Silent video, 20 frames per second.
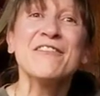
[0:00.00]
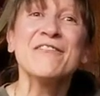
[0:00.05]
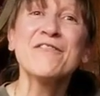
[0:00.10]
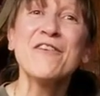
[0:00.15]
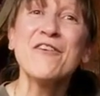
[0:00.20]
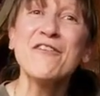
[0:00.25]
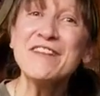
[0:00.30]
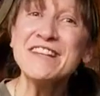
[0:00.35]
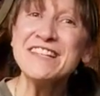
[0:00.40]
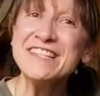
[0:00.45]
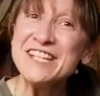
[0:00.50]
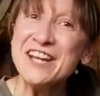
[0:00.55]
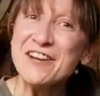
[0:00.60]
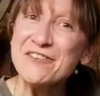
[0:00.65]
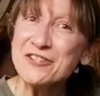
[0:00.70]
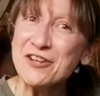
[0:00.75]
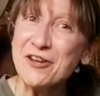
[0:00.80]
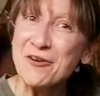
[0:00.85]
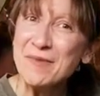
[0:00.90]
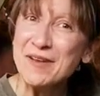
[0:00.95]
Forrest
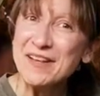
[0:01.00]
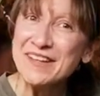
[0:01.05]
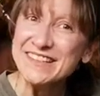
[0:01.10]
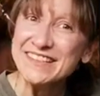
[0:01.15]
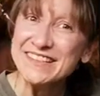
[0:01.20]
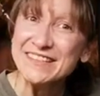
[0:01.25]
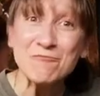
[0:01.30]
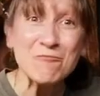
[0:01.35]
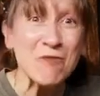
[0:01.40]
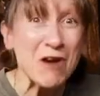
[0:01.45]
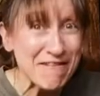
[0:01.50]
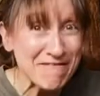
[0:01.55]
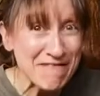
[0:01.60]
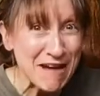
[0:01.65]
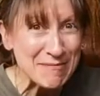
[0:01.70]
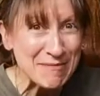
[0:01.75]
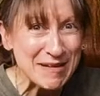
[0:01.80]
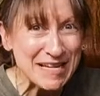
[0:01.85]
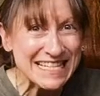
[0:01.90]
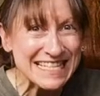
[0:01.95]
Yeo-Thomas, White
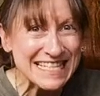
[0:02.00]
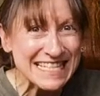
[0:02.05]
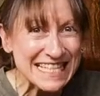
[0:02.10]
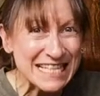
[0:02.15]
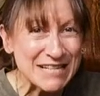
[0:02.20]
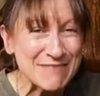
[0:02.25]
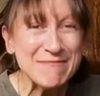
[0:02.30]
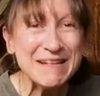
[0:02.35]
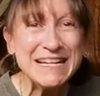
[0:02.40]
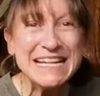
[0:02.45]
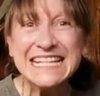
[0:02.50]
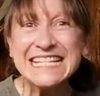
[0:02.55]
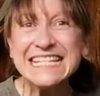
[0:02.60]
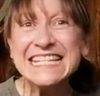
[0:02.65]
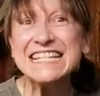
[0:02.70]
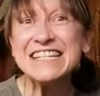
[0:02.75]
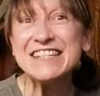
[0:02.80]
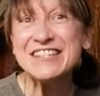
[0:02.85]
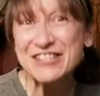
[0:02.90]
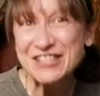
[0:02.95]
Rabbit,
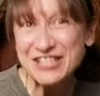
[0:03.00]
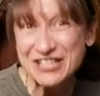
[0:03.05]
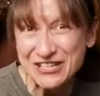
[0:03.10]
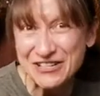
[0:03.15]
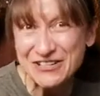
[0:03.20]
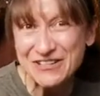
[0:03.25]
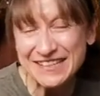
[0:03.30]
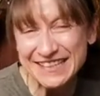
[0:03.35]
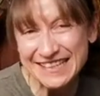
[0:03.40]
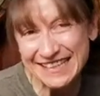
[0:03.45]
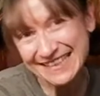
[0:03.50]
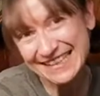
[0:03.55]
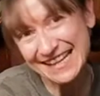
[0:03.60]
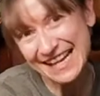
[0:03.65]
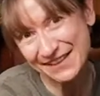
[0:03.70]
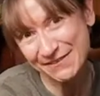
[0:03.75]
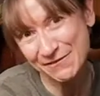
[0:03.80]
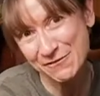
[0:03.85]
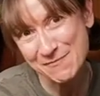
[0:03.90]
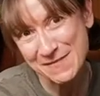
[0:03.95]
completed 2
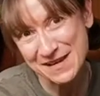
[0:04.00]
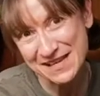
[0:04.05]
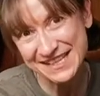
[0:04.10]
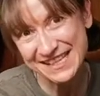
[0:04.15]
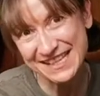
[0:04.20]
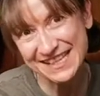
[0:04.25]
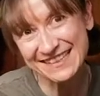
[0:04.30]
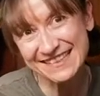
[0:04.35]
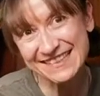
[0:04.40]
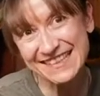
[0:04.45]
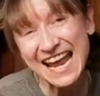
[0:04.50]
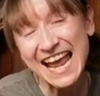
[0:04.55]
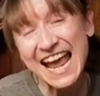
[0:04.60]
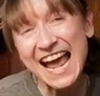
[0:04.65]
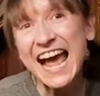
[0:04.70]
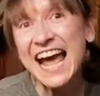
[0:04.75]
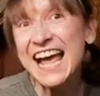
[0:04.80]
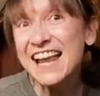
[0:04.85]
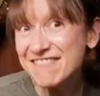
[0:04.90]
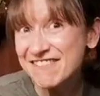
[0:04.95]
successful missions
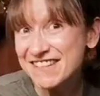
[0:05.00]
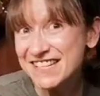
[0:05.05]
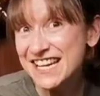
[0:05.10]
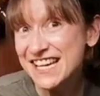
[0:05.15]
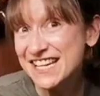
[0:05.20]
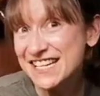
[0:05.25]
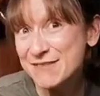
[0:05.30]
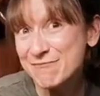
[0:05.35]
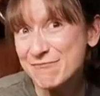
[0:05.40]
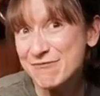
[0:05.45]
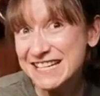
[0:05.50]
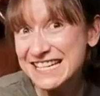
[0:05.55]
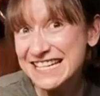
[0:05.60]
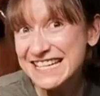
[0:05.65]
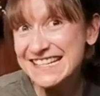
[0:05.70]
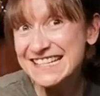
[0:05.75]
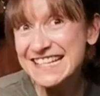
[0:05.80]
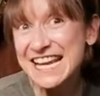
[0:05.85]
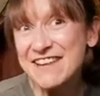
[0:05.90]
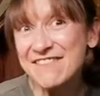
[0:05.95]
and returned to
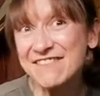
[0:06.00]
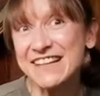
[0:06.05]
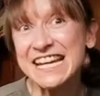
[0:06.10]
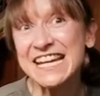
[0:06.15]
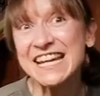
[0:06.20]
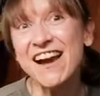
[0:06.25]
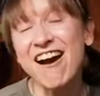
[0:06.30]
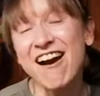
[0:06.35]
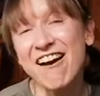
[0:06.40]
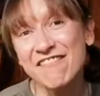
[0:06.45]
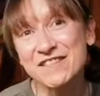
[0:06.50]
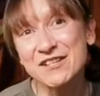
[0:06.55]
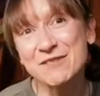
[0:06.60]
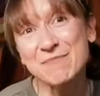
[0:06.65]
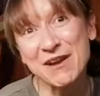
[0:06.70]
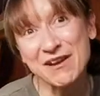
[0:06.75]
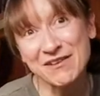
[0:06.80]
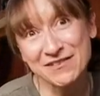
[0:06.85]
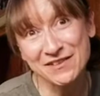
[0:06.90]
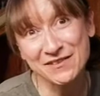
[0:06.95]
Britain safely after
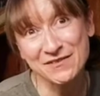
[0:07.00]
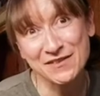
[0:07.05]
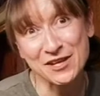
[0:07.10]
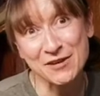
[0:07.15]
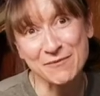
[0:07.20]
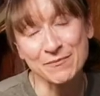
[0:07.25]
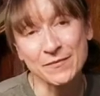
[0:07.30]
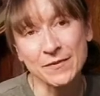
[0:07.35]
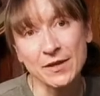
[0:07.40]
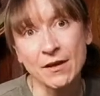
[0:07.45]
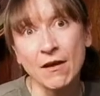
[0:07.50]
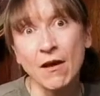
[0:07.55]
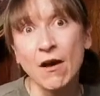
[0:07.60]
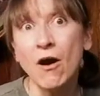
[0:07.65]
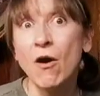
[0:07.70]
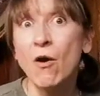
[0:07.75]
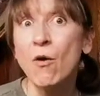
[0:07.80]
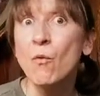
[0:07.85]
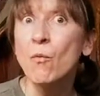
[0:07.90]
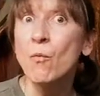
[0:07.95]
both of them.
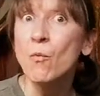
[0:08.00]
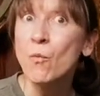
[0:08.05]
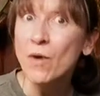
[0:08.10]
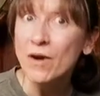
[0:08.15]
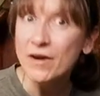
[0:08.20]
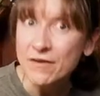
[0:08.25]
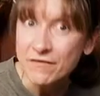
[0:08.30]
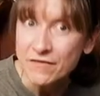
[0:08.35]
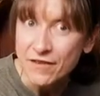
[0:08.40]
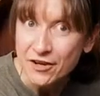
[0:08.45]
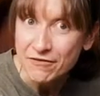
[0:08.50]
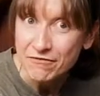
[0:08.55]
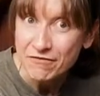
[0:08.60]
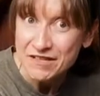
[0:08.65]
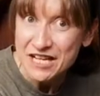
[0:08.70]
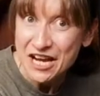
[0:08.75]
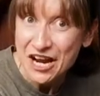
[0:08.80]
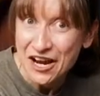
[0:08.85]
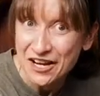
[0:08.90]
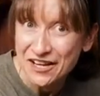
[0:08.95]
One of those
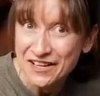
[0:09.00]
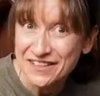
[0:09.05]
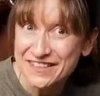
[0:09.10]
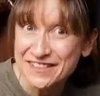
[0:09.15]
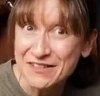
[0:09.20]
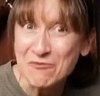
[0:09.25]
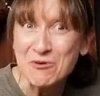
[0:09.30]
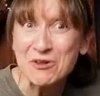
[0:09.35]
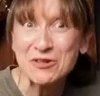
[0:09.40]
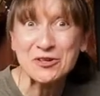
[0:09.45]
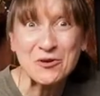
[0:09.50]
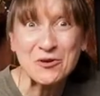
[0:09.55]
returns was